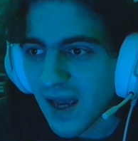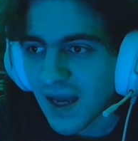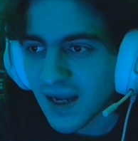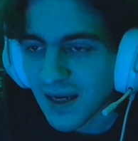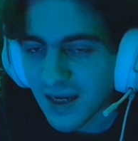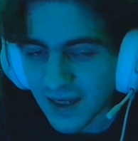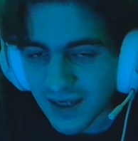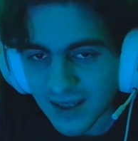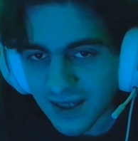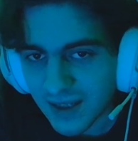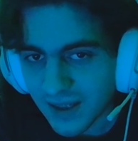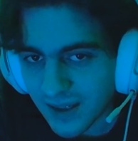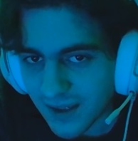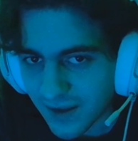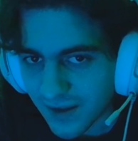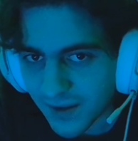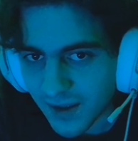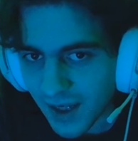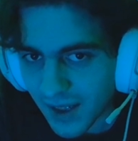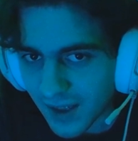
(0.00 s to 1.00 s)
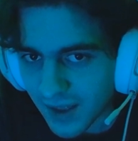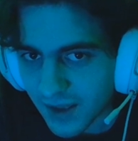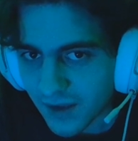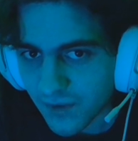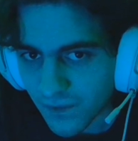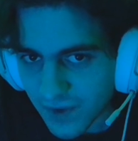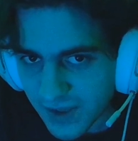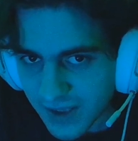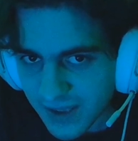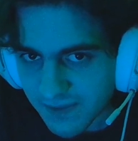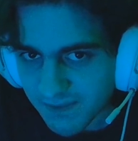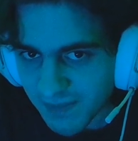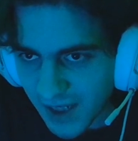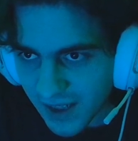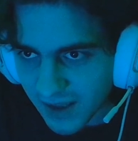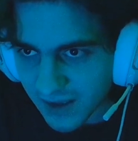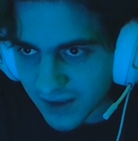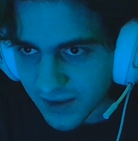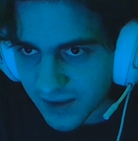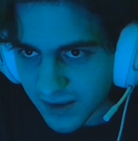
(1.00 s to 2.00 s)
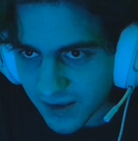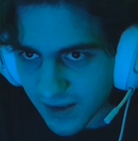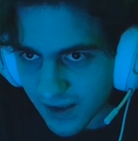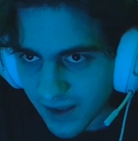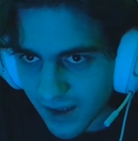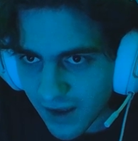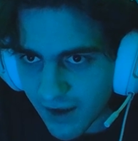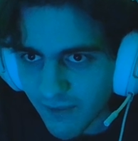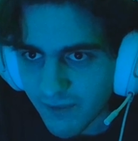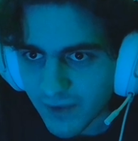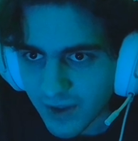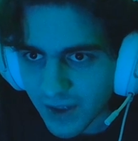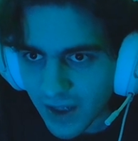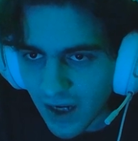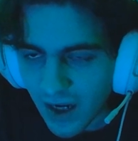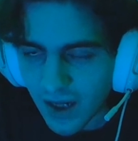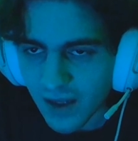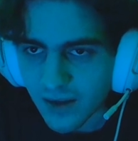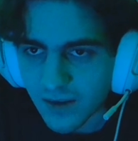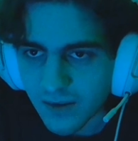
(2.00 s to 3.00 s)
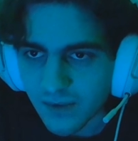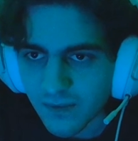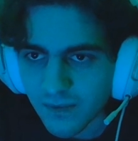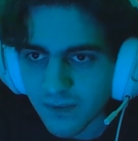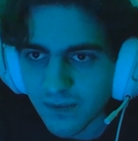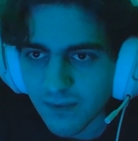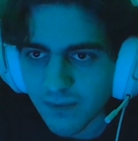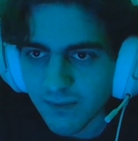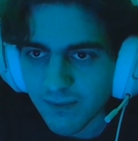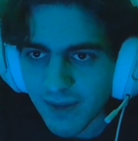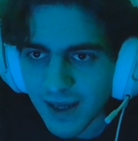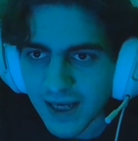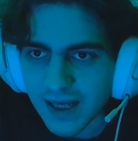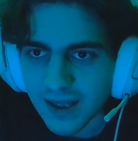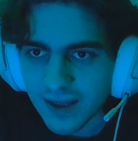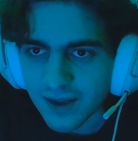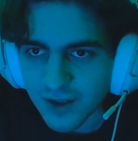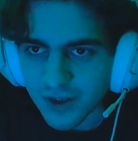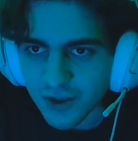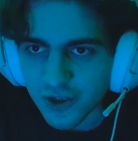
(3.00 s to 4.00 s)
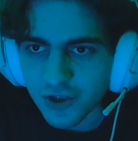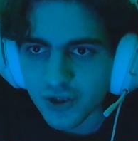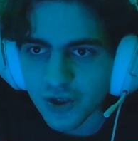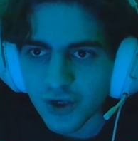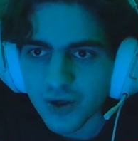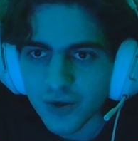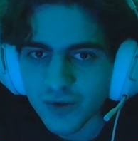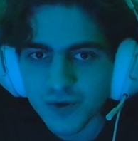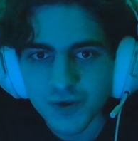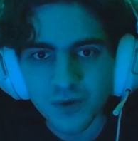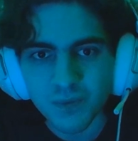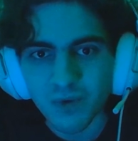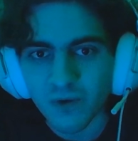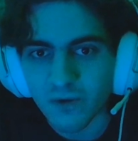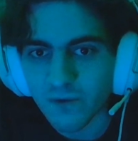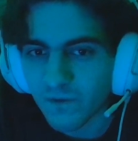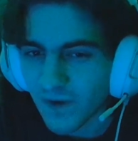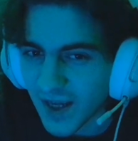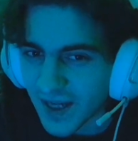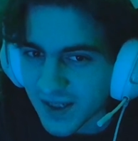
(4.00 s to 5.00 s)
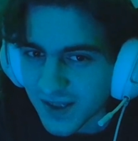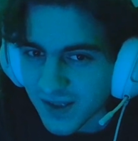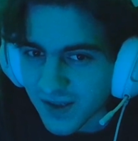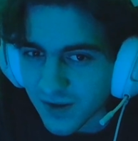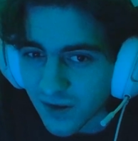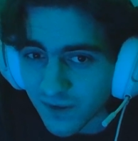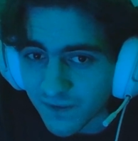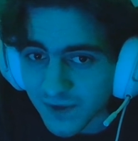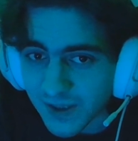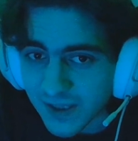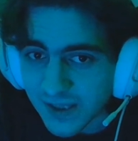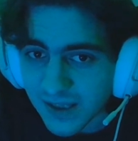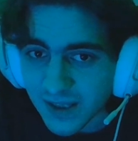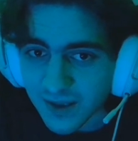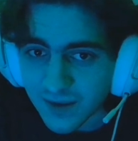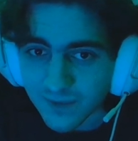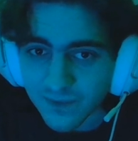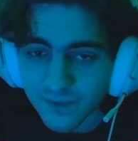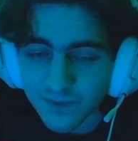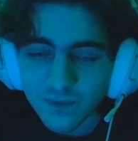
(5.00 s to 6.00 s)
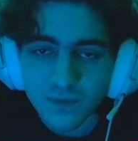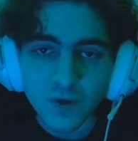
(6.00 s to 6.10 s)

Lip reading: And I can respect them not making the show super fan servicey,